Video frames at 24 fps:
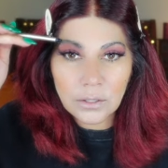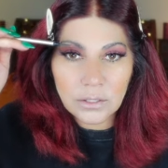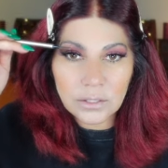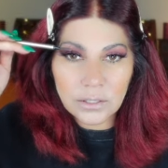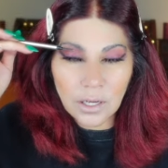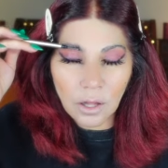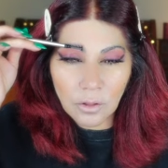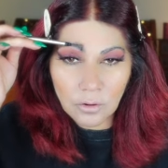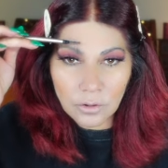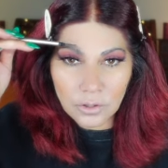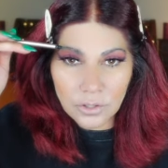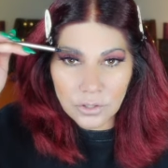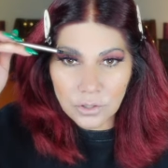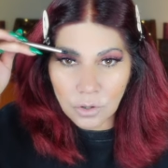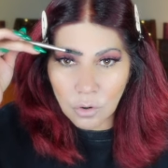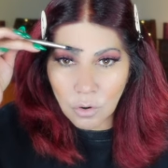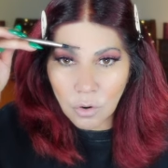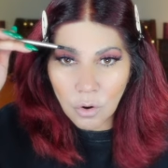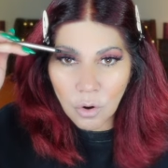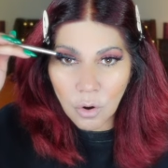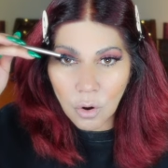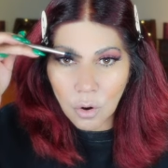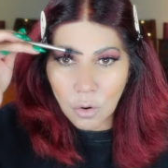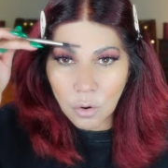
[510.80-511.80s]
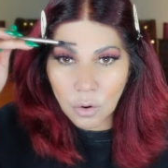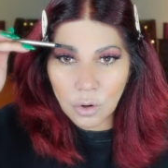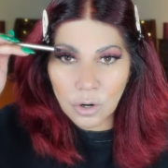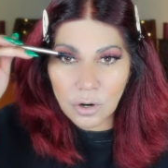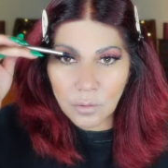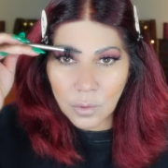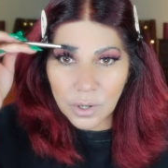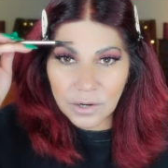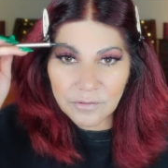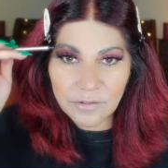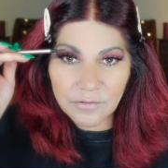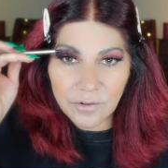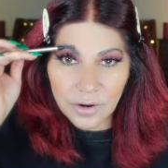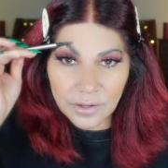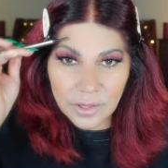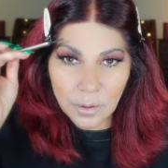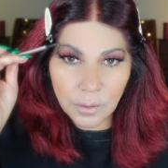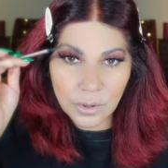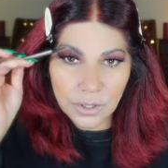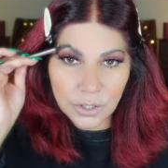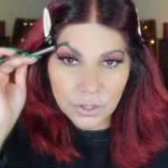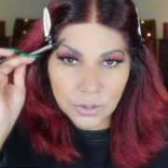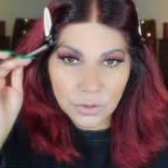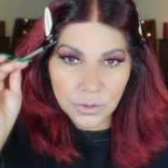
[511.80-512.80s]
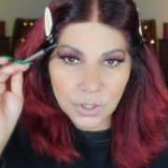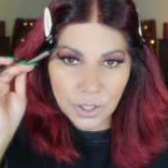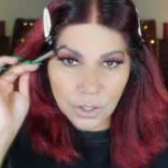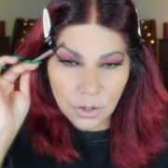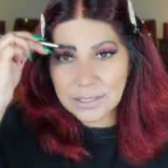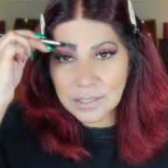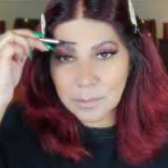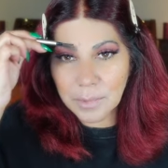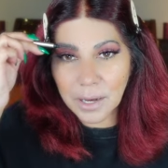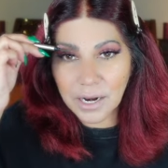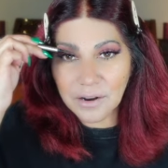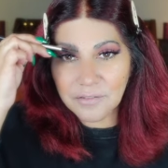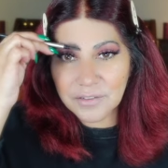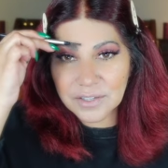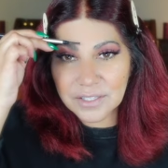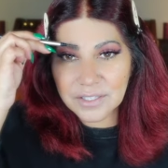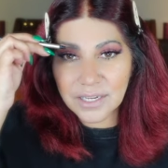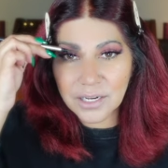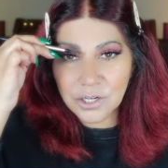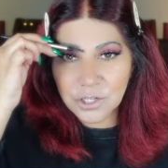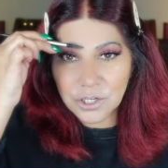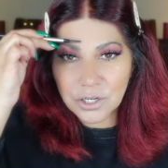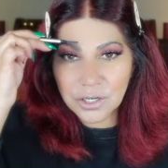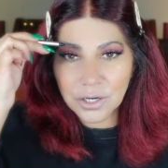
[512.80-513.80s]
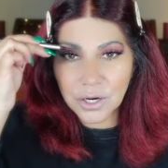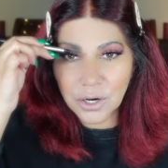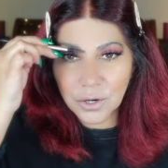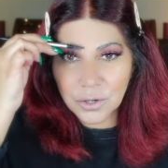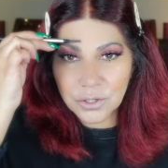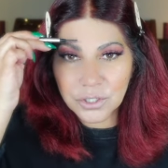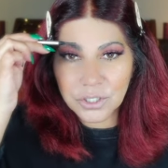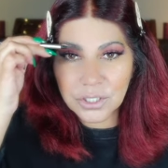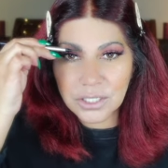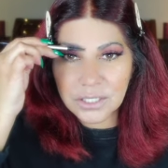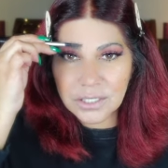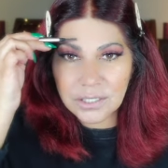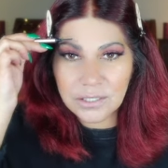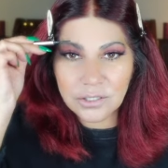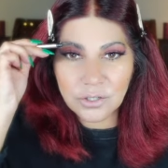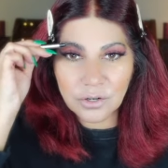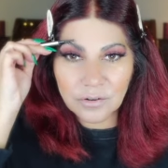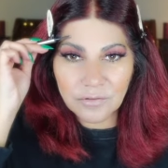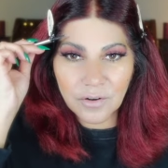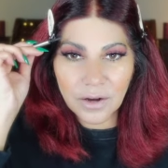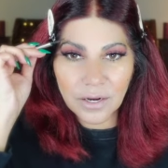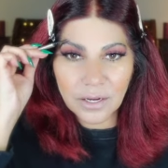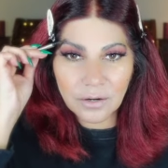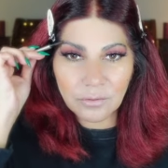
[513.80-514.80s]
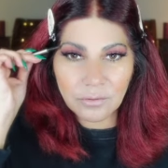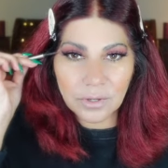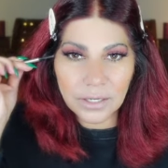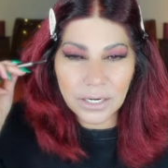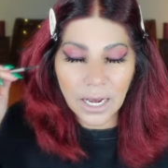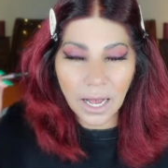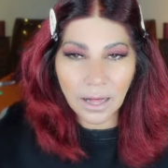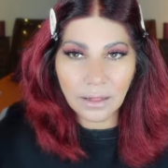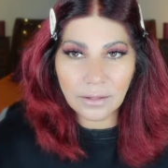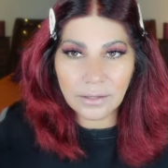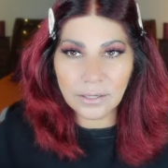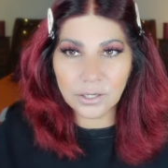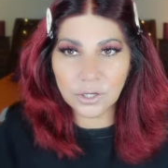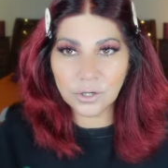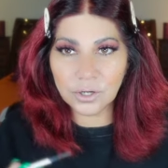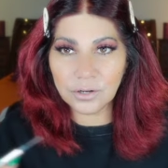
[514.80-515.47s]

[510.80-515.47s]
sell their soul or whatever fuck they want to do. You know, as a manifestation coach, this is your fucking reality.